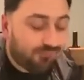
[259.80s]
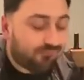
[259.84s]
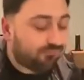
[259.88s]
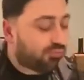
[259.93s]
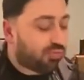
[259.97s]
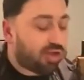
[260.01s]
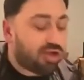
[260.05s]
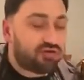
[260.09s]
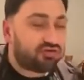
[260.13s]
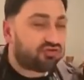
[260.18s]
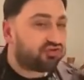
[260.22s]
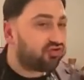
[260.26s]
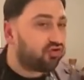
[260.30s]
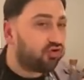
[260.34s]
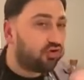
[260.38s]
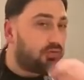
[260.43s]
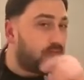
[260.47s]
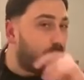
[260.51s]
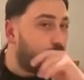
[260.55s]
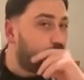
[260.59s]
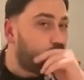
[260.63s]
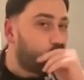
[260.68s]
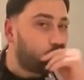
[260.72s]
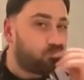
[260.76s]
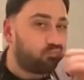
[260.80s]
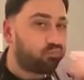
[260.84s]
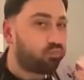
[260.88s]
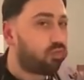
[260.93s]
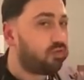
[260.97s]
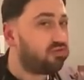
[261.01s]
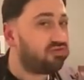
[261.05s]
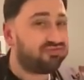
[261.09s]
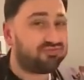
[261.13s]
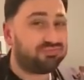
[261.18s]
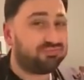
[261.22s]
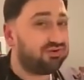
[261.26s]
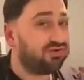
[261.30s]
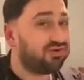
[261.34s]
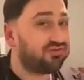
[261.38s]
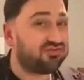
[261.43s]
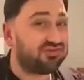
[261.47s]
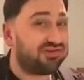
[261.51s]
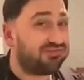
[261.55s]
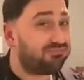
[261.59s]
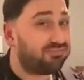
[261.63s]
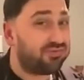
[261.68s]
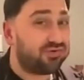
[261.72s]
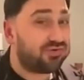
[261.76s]
yeah, so, so
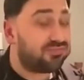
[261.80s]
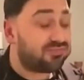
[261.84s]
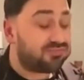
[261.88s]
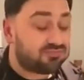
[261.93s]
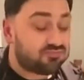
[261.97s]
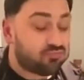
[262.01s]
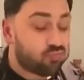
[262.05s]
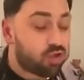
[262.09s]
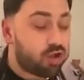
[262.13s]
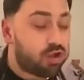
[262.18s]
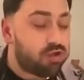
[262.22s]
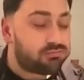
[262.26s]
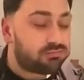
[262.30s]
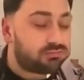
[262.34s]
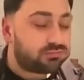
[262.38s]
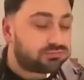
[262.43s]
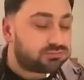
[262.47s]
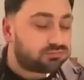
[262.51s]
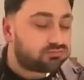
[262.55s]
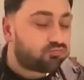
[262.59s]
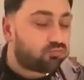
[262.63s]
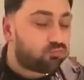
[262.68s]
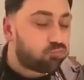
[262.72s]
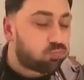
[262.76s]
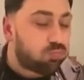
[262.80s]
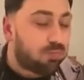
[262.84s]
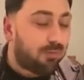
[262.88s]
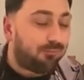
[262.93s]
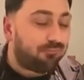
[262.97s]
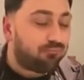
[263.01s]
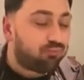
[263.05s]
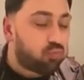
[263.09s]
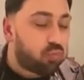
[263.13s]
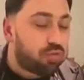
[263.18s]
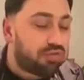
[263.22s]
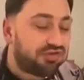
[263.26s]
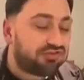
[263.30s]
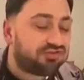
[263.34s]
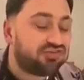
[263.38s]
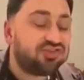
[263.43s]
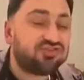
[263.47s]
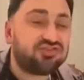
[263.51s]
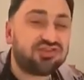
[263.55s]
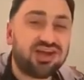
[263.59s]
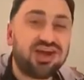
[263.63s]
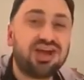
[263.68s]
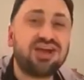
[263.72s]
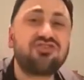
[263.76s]
simple. This
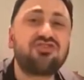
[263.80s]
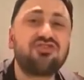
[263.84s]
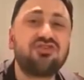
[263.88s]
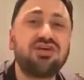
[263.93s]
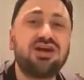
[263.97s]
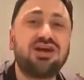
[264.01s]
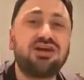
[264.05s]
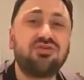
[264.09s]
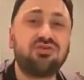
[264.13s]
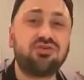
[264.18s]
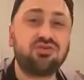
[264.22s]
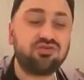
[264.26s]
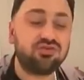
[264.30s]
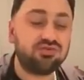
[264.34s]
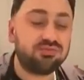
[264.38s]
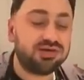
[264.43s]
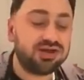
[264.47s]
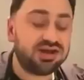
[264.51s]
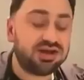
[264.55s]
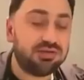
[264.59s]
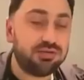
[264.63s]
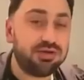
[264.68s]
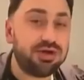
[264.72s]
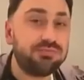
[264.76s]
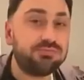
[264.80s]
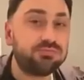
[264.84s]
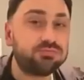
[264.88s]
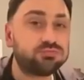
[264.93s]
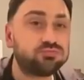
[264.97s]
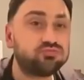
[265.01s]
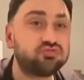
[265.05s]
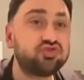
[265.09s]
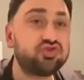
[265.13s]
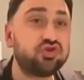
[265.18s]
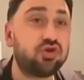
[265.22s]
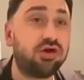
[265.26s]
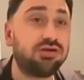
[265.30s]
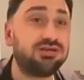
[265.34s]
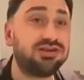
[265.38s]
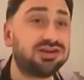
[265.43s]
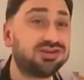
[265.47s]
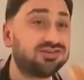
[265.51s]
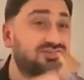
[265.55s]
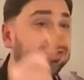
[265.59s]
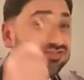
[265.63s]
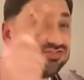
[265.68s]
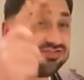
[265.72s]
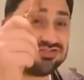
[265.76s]
is actually a doddle, by the way. So, and
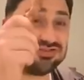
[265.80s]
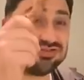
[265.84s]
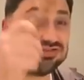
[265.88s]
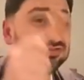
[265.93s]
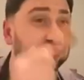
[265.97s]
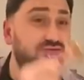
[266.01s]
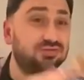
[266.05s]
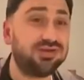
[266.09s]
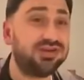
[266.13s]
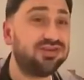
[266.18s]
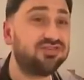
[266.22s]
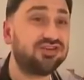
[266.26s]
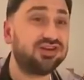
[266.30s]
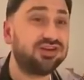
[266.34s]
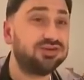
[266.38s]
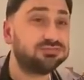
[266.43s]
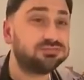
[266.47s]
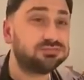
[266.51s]
this is so easy.